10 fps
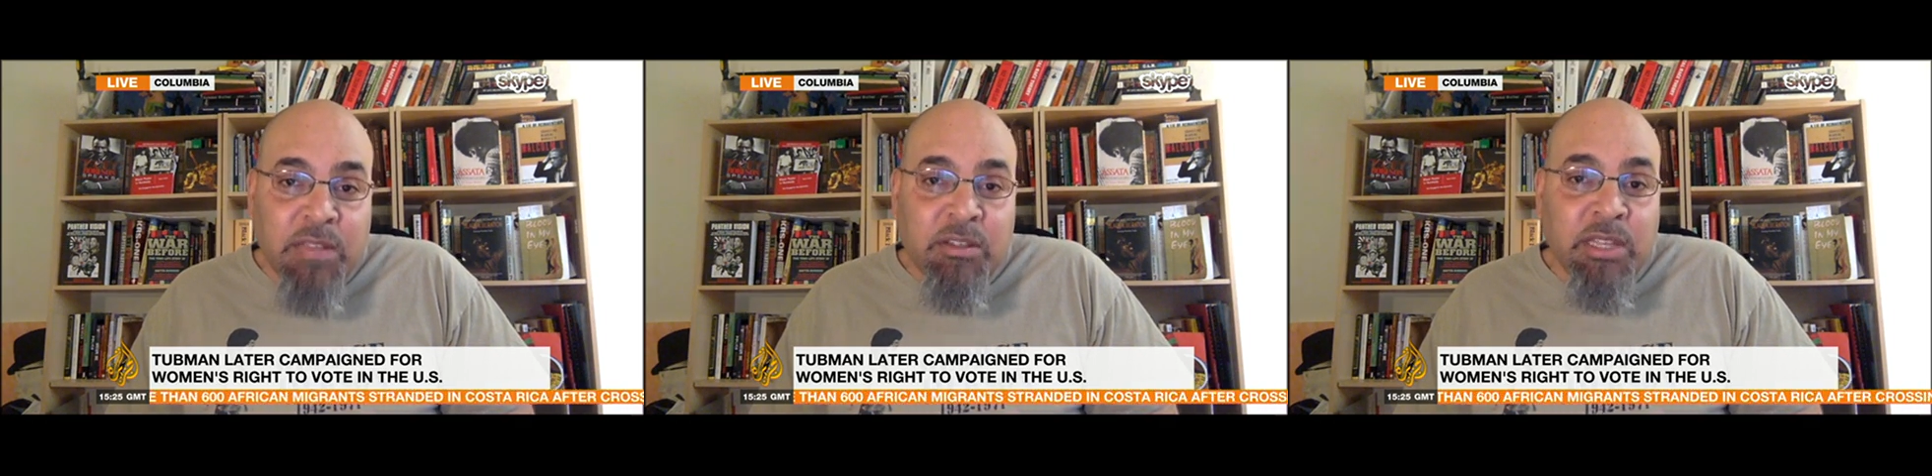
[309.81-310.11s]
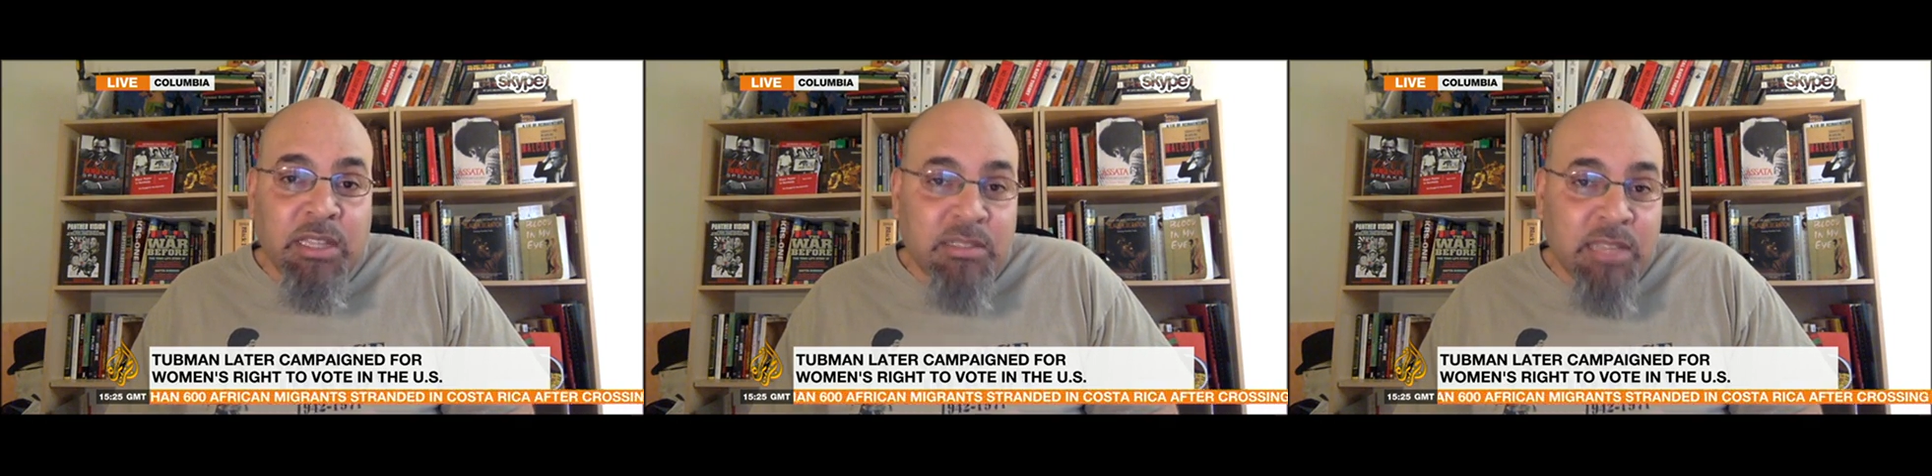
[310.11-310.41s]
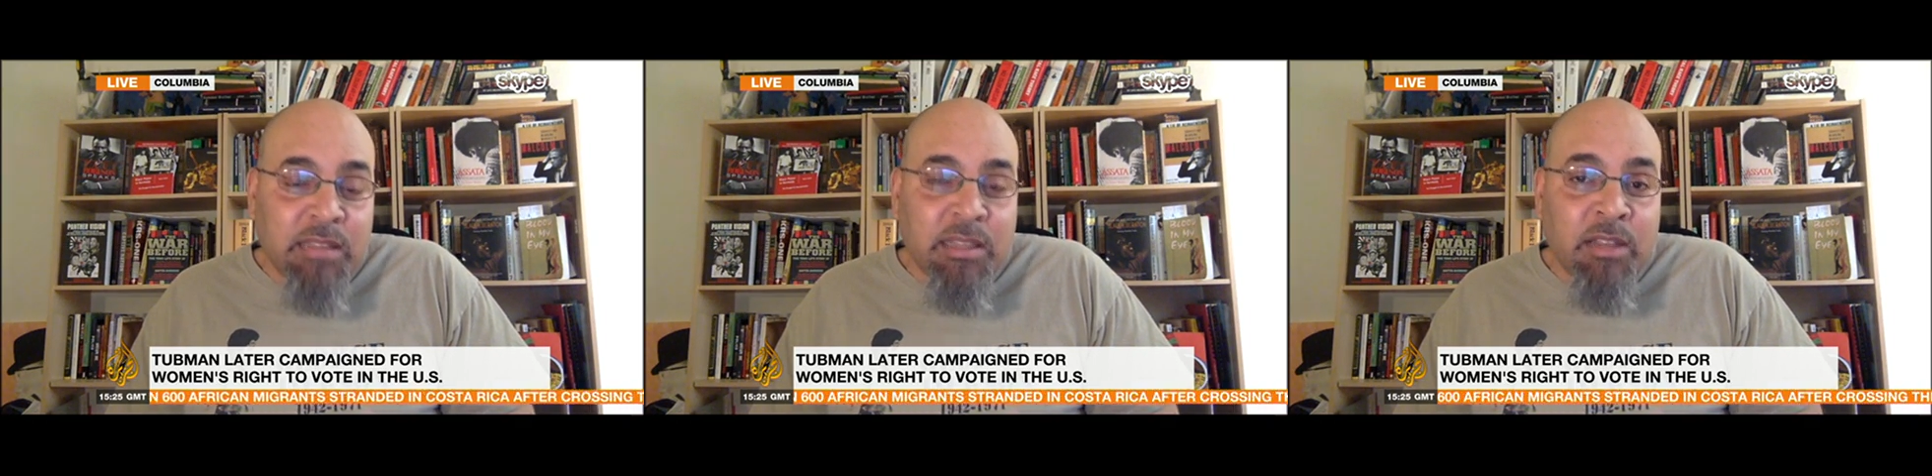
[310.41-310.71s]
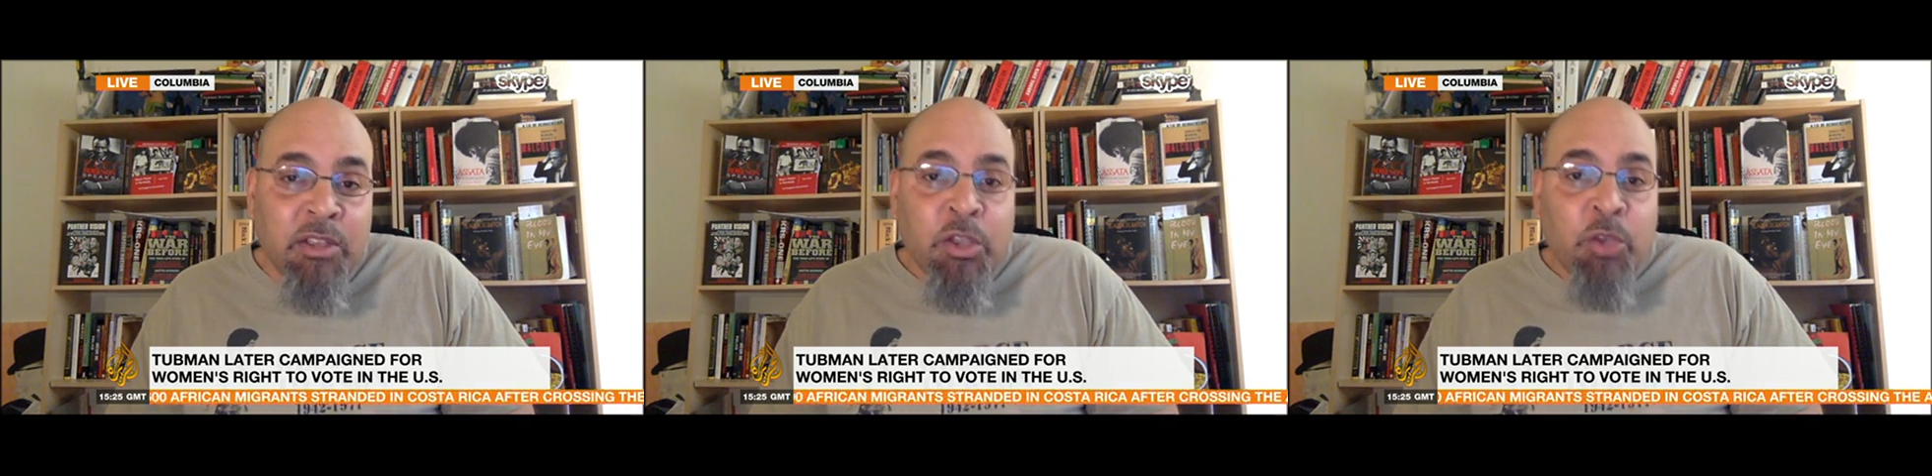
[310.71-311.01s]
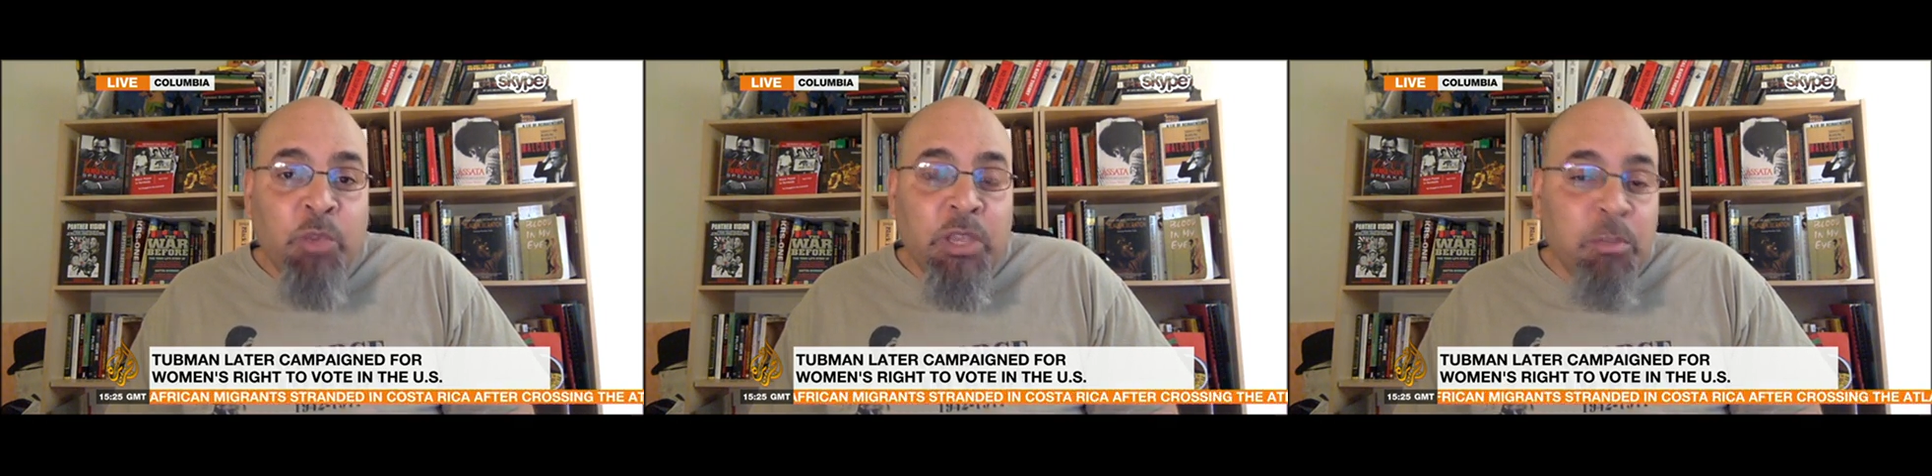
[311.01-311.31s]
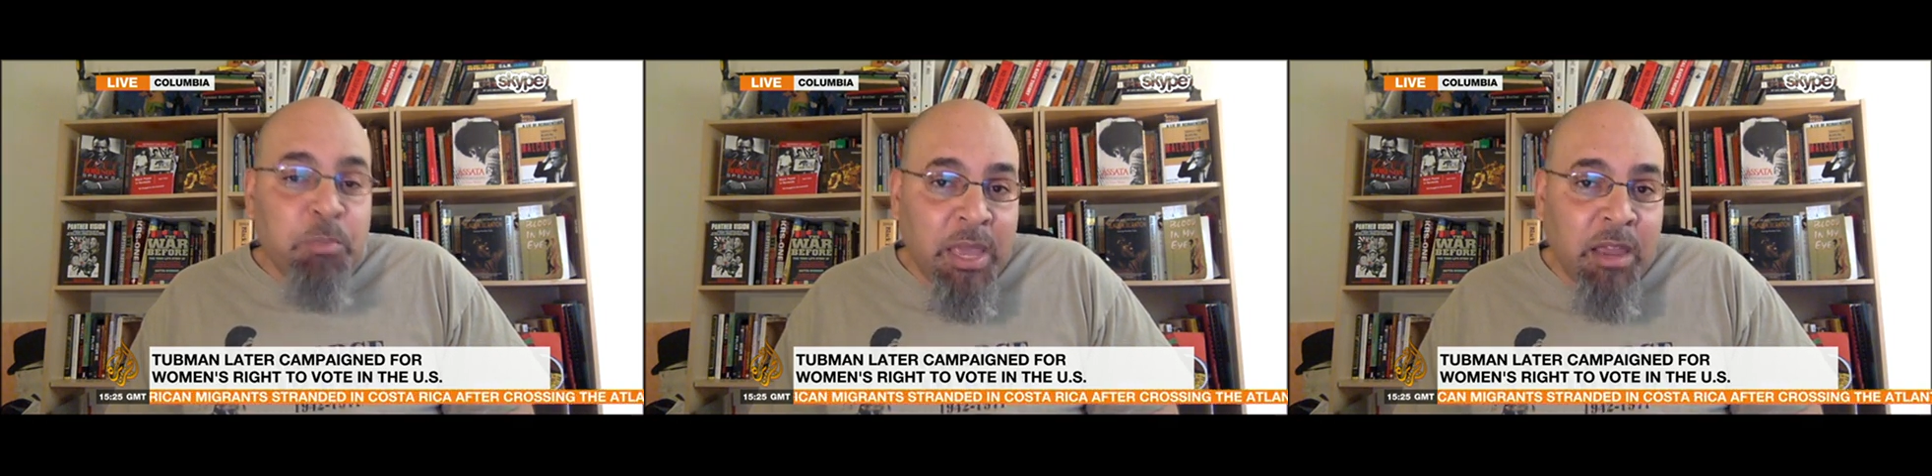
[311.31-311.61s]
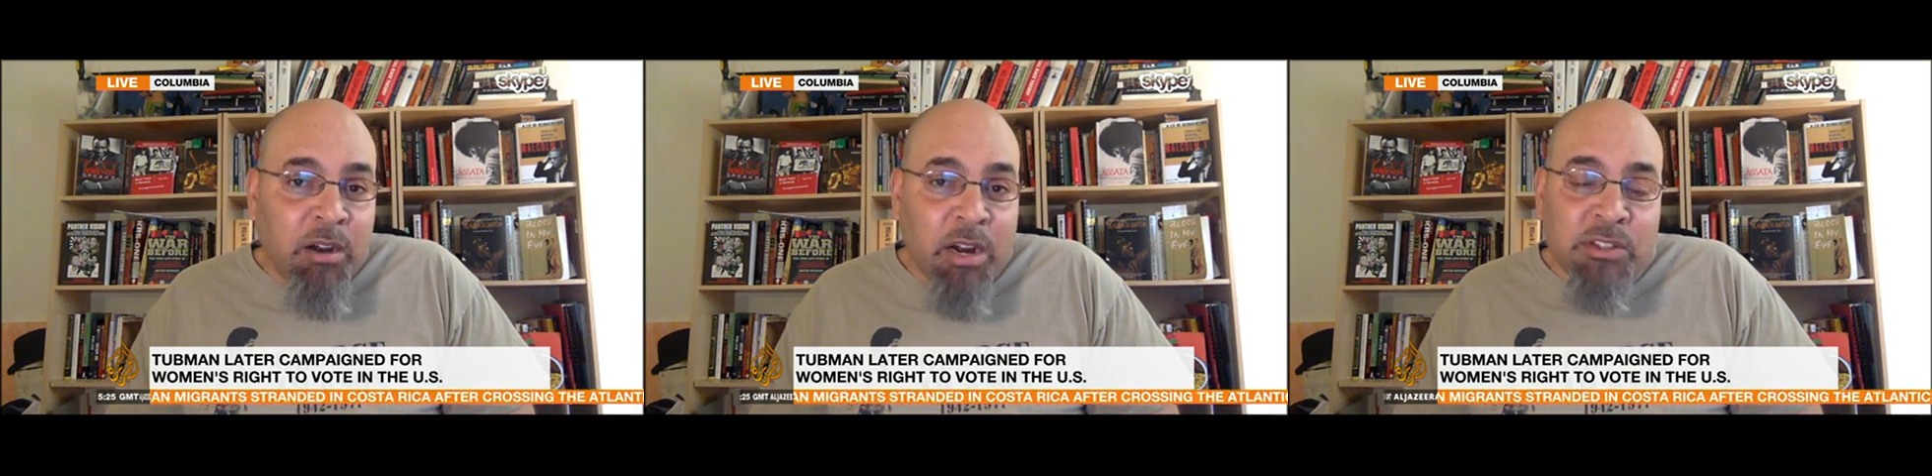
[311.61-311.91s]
And to the extent that we compare